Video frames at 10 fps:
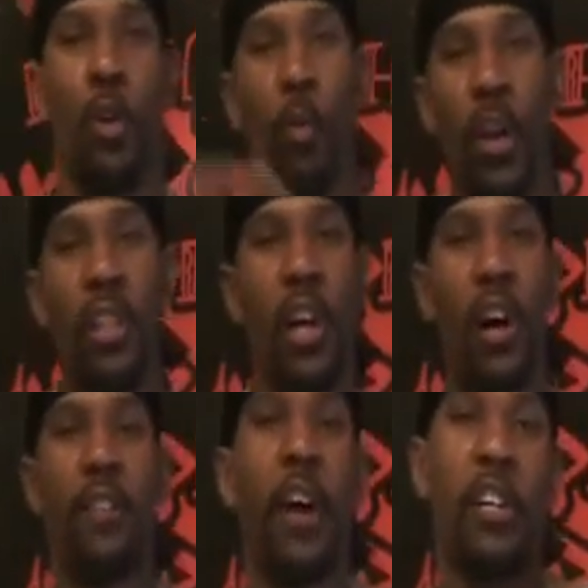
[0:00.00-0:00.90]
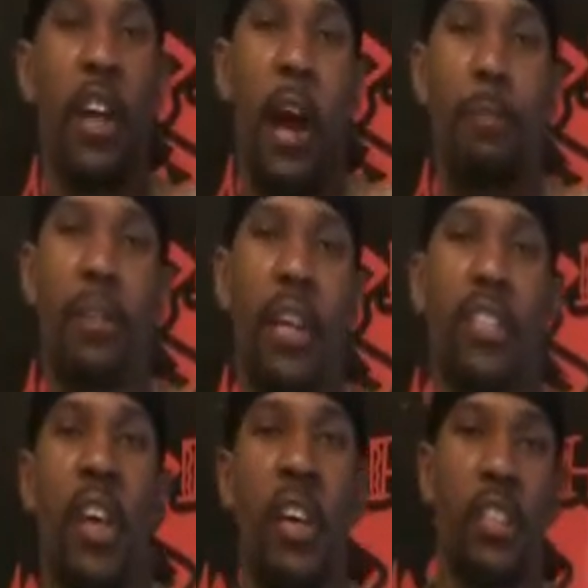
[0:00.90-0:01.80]
One love, God
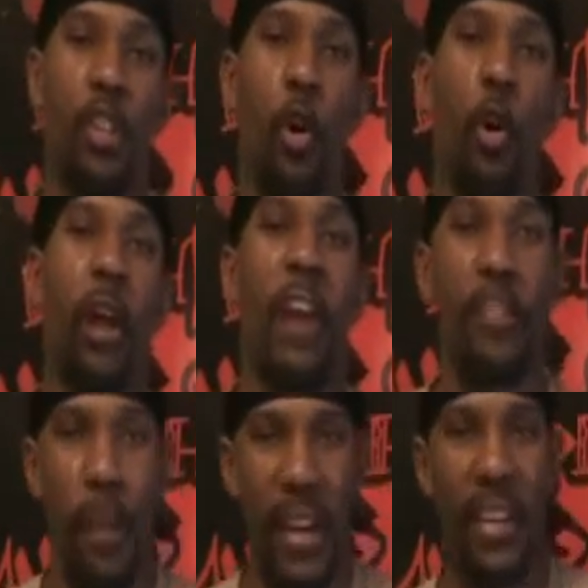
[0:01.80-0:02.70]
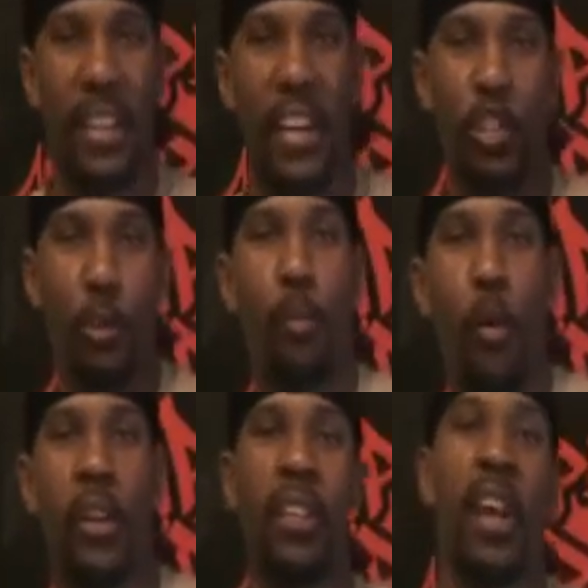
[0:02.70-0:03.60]
bless to everybody out there that's
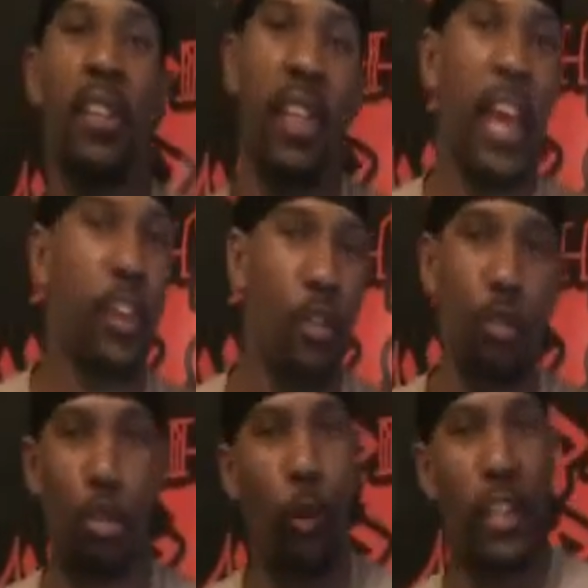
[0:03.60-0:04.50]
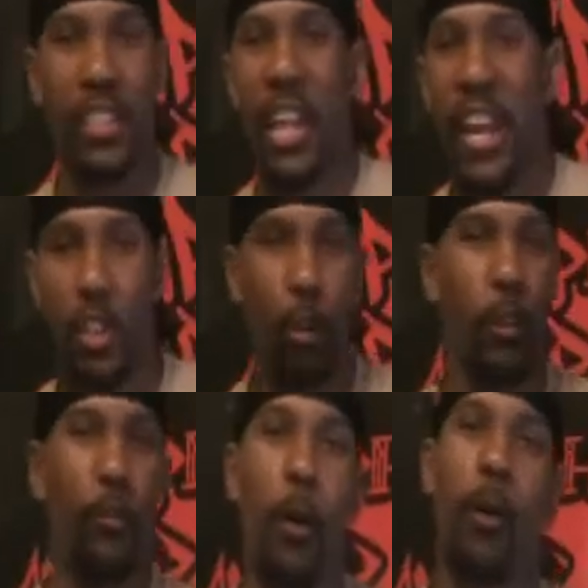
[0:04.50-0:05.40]
supporting. Thank you. Join the site, join
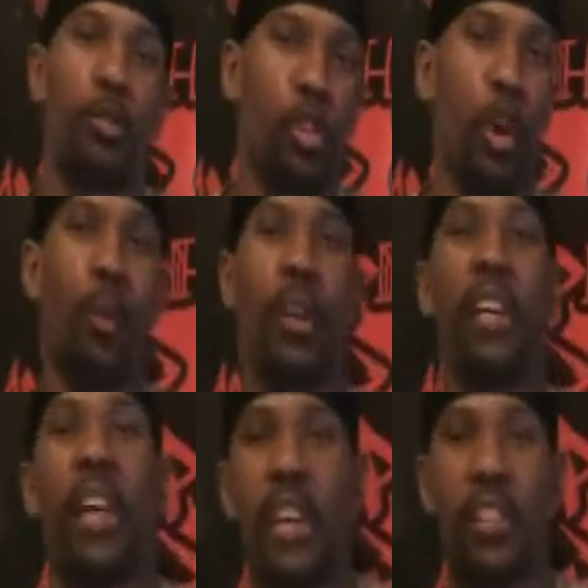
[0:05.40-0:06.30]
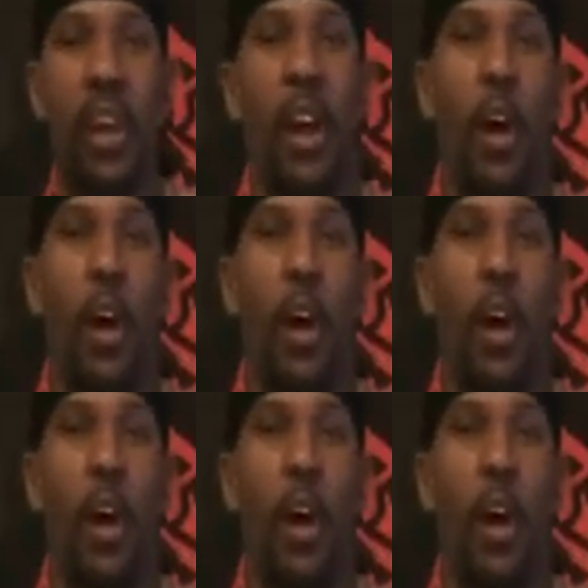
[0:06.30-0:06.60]
the forums. You know what it is.